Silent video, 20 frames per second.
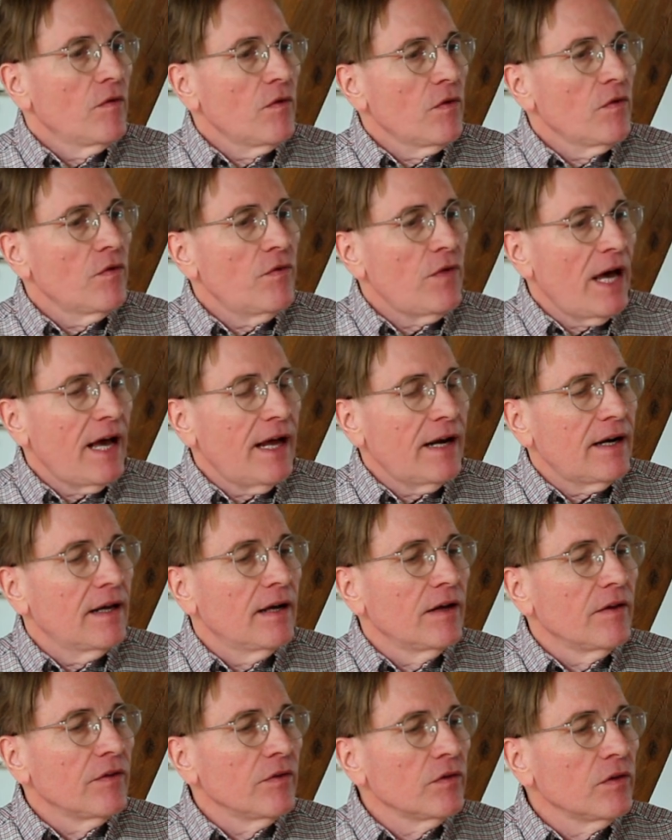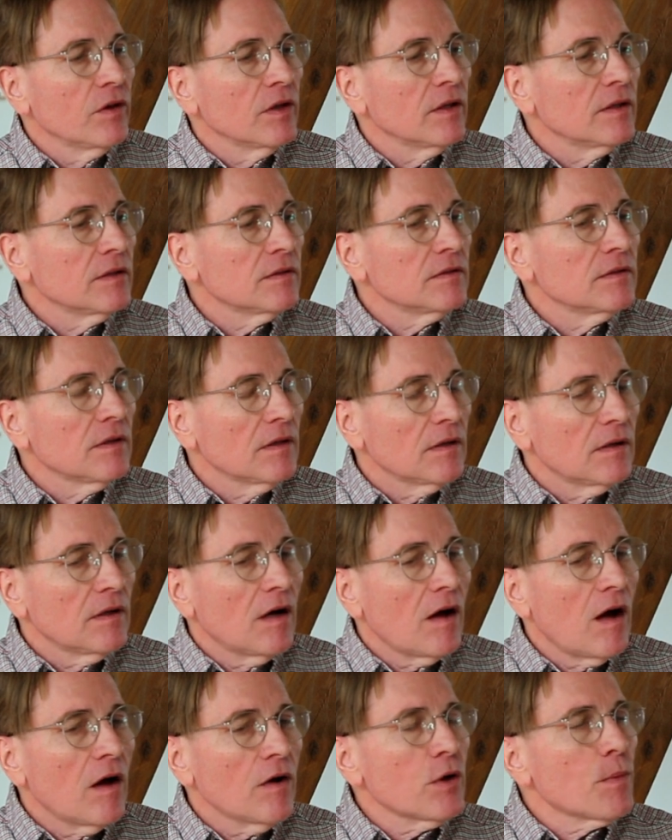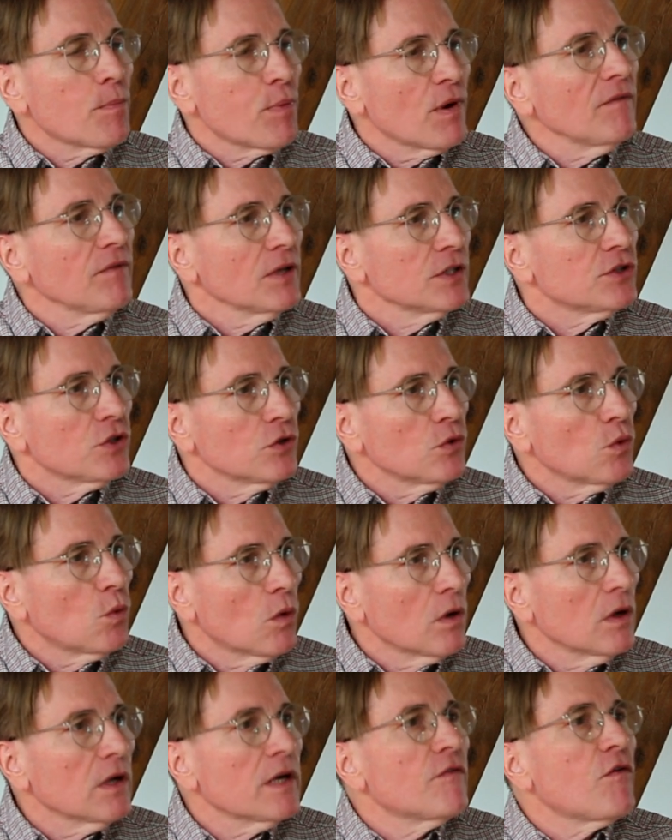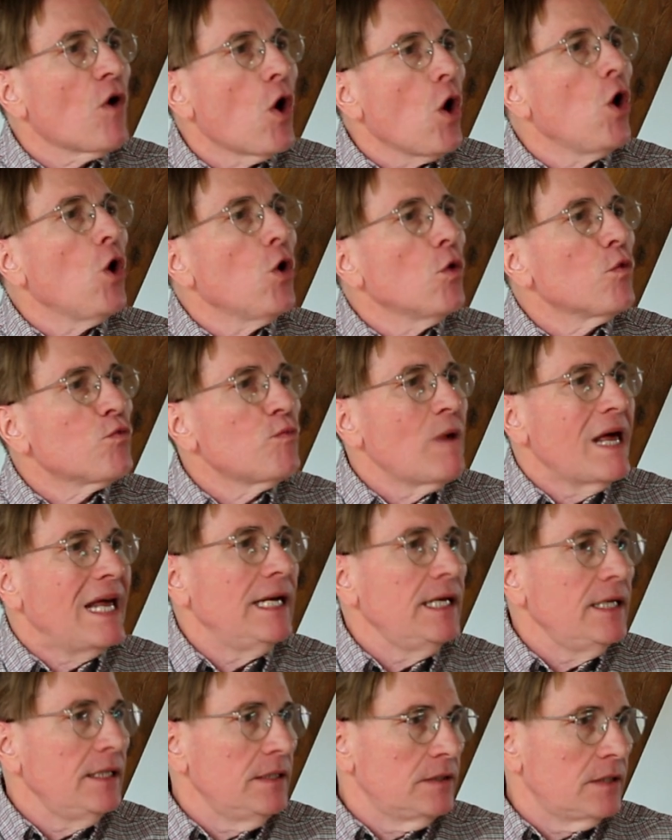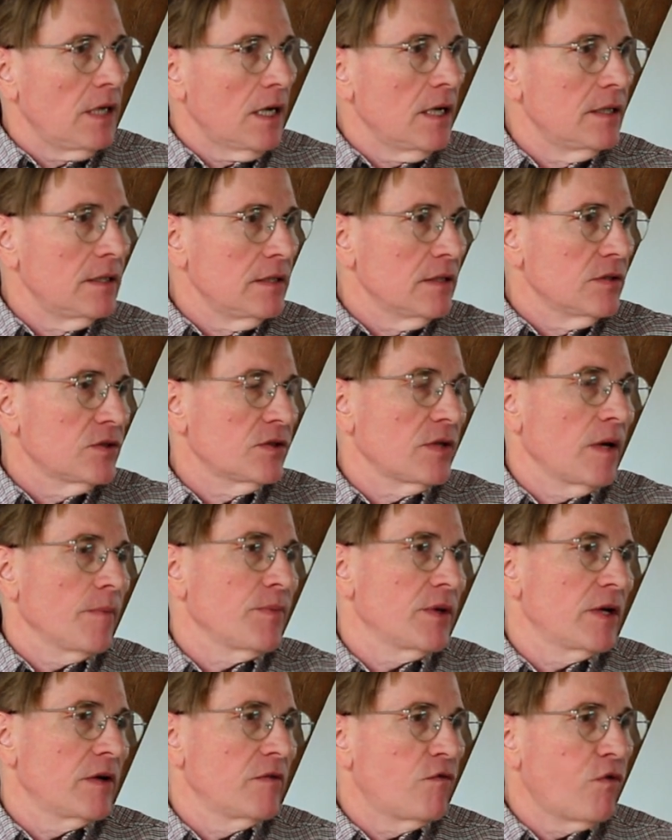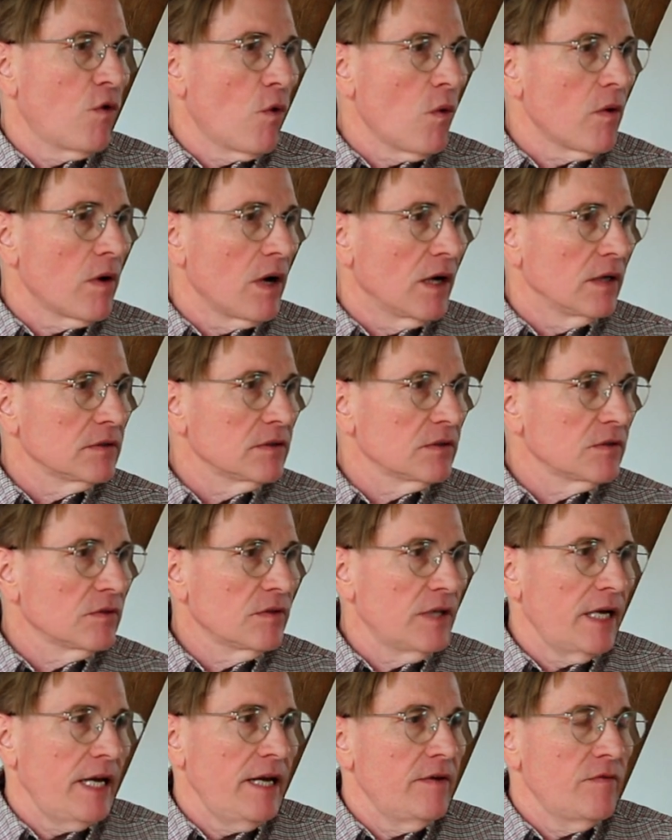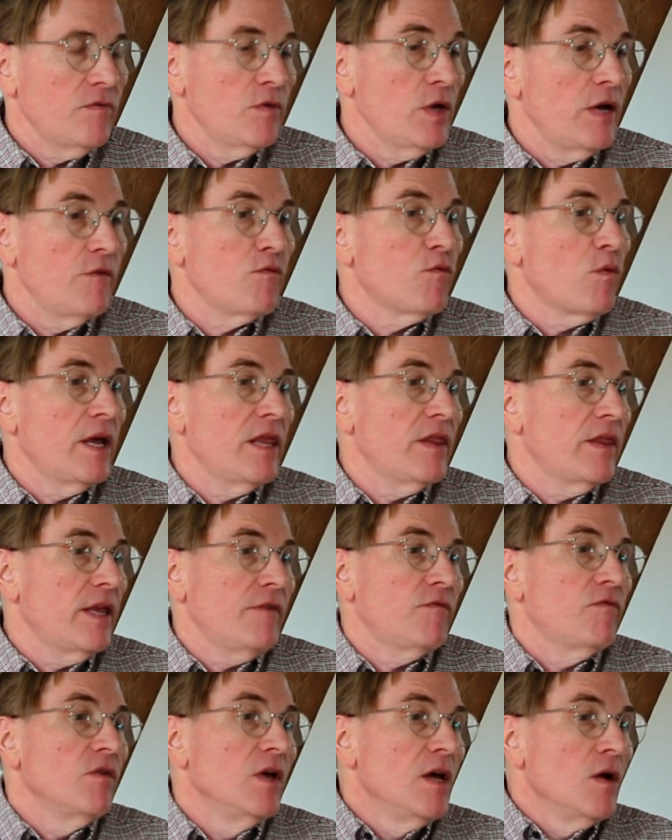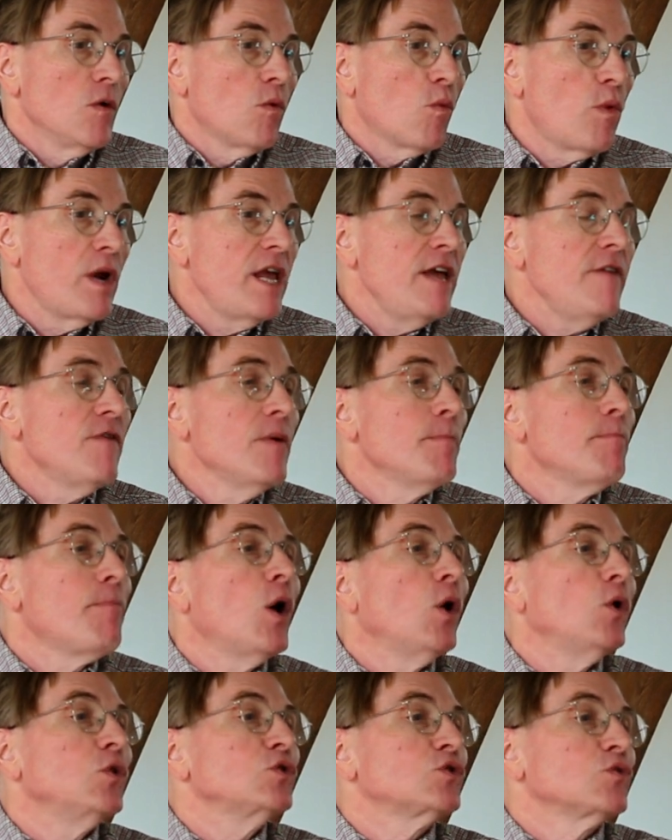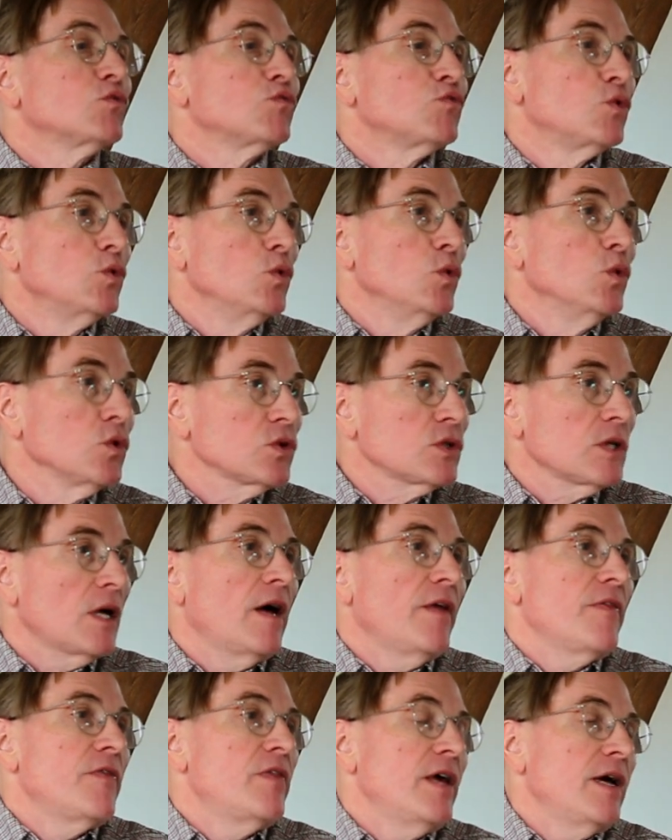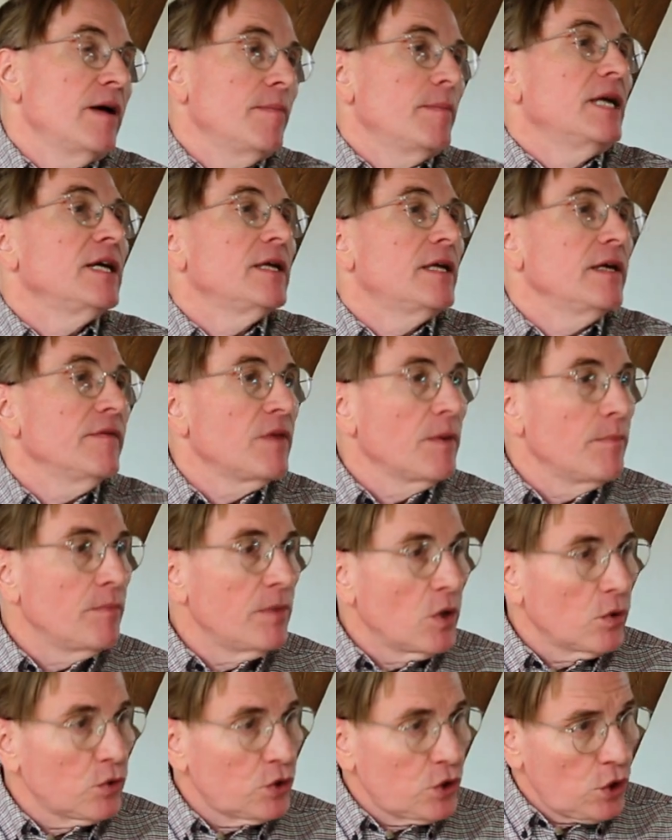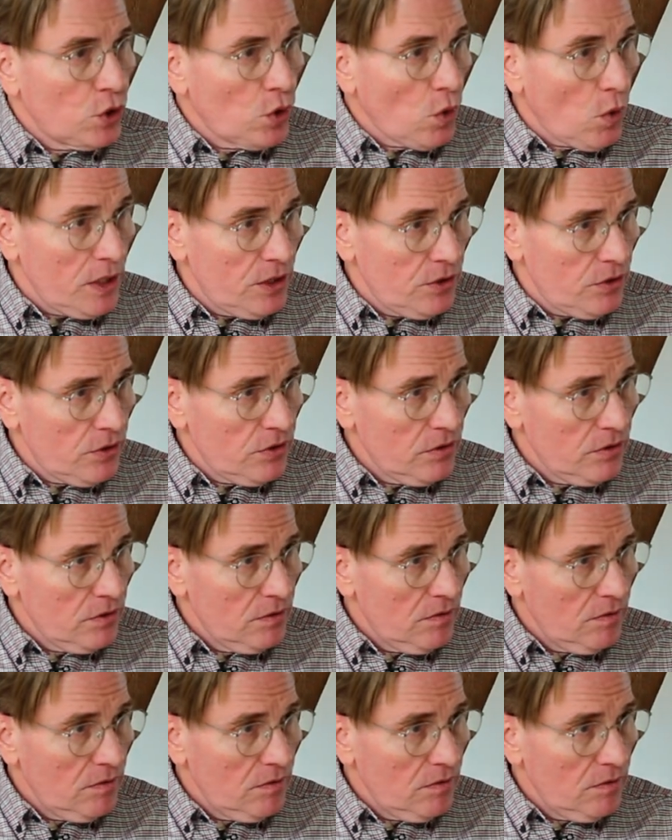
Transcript: that the underprivileged of the world have already done something for us. They, they've, we, have we've imposed rules on them and give them no choice.